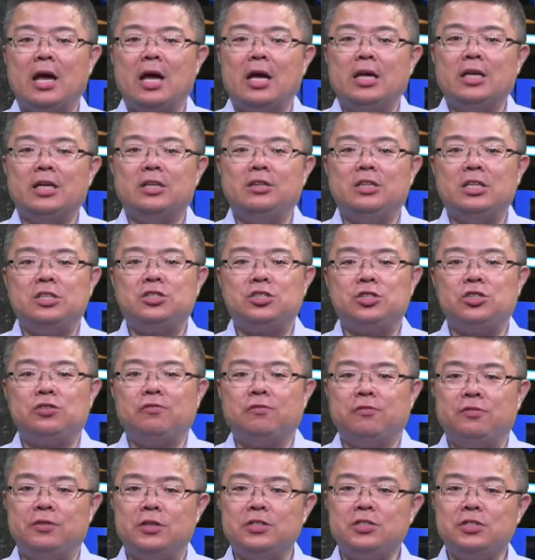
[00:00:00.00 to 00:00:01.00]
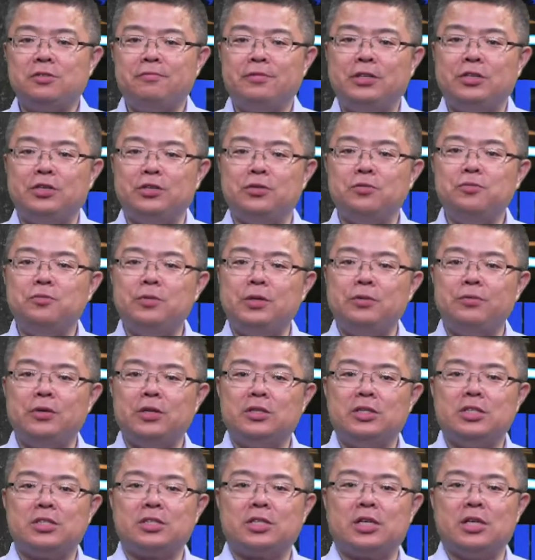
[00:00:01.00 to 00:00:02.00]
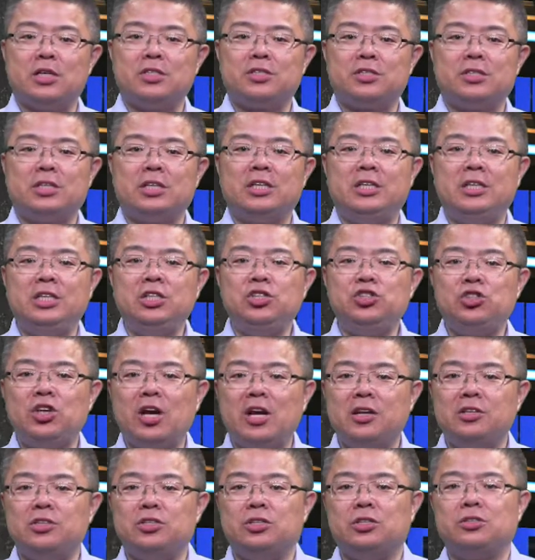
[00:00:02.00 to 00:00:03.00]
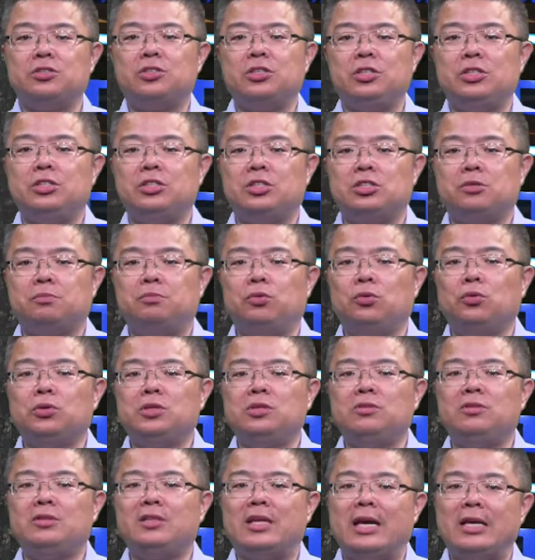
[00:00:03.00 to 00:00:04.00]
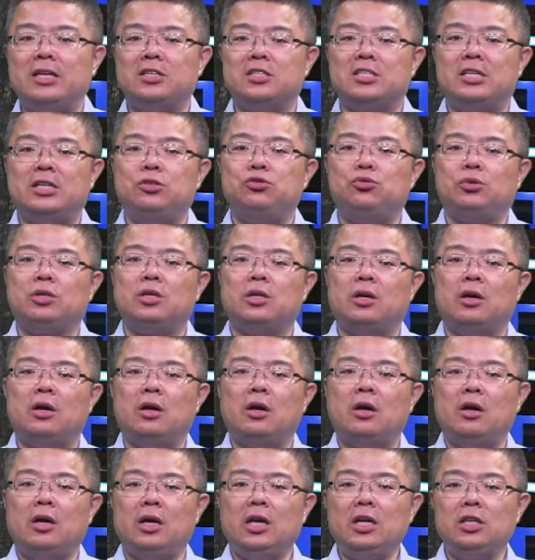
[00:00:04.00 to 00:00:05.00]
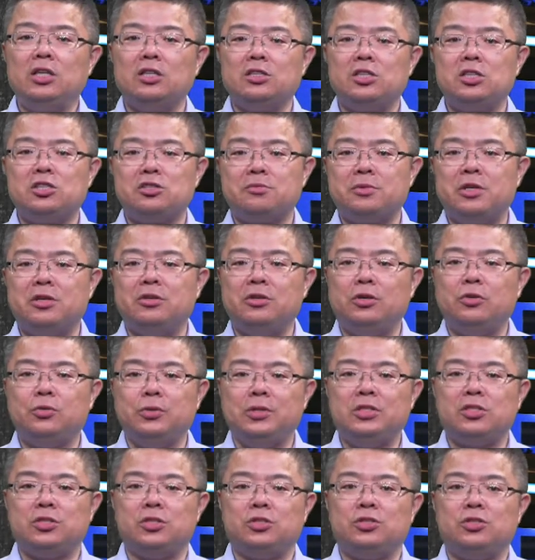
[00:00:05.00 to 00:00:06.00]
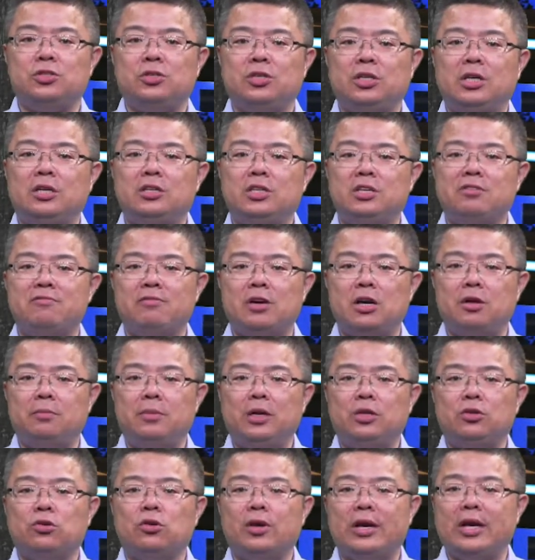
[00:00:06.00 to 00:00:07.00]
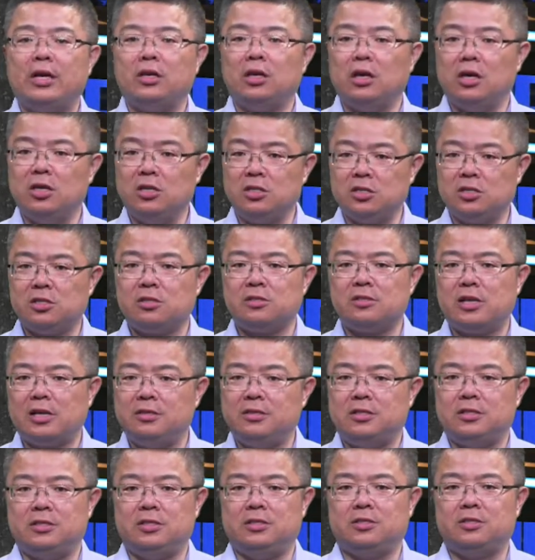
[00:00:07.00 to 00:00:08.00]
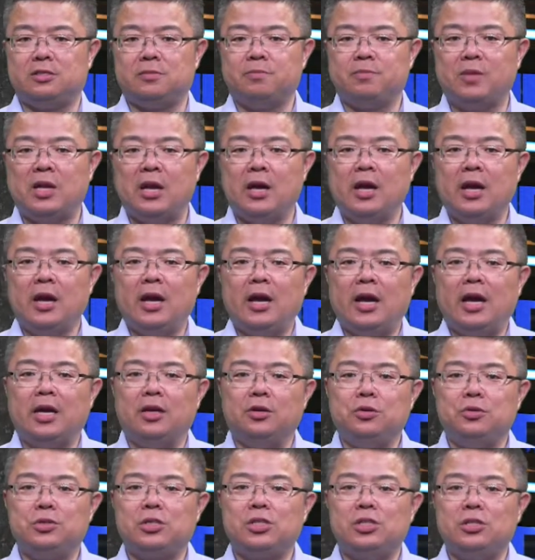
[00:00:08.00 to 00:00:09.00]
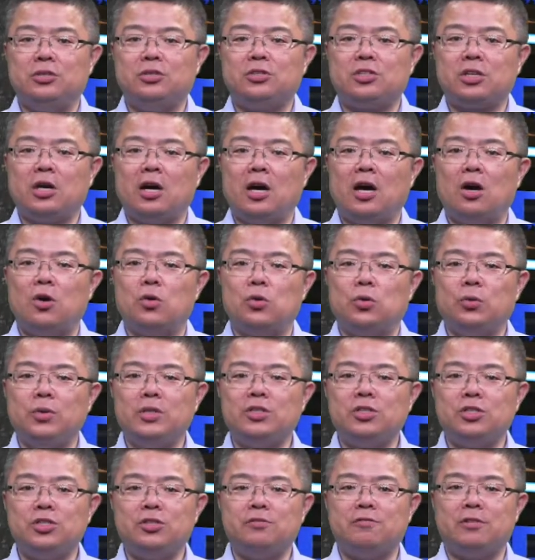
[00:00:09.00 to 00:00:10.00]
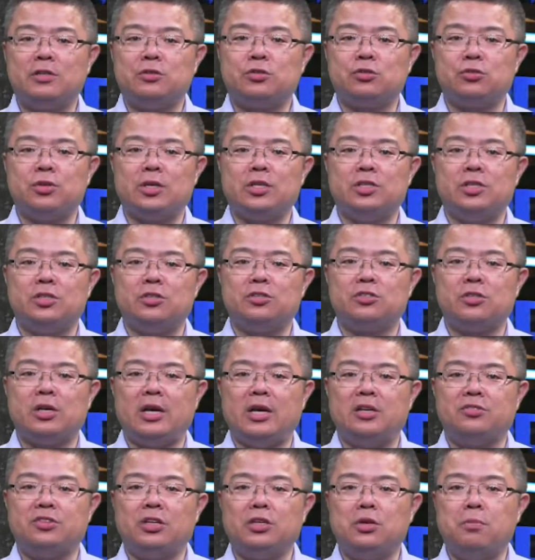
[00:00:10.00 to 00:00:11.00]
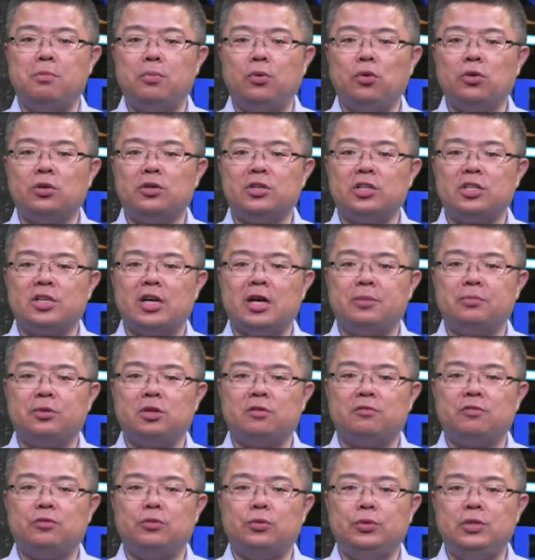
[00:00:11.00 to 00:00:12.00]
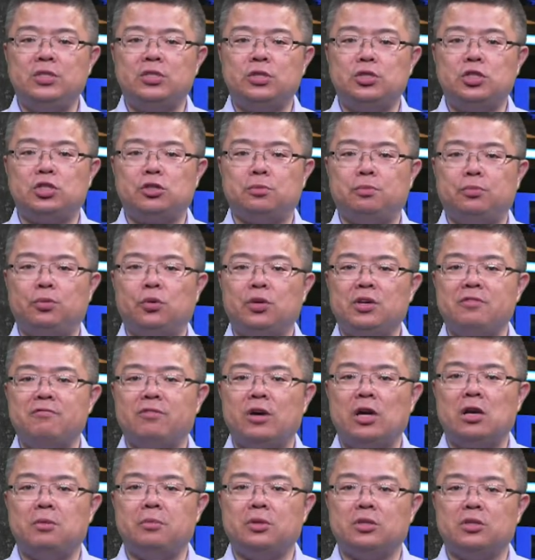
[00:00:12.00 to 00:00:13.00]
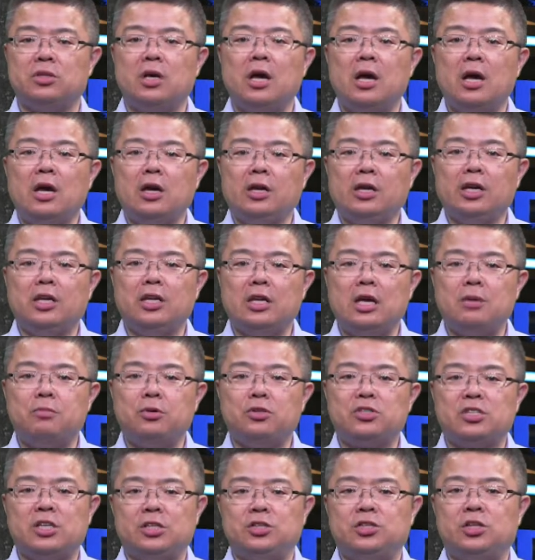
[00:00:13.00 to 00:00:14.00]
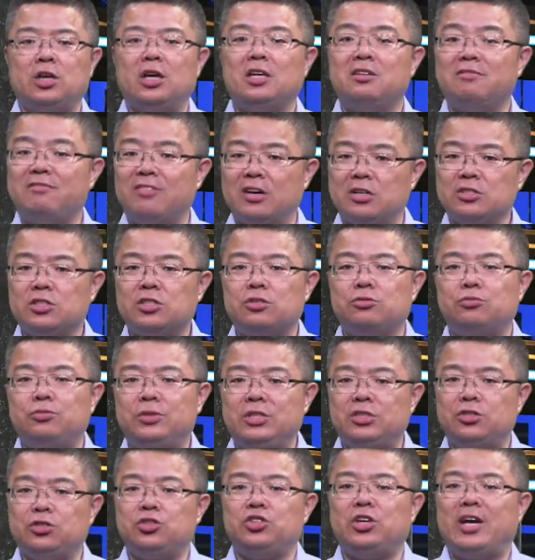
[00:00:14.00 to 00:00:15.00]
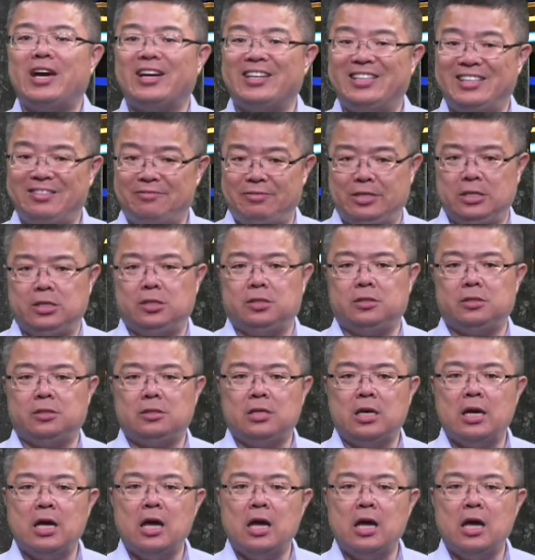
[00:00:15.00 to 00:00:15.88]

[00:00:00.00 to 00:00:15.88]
In this first video, we will discuss the key challenges in supporting data-centric interdisciplinary research in environmental and earth sciences, and introduce how research infrastructures as an important type of research support environment enable such advanced research activities.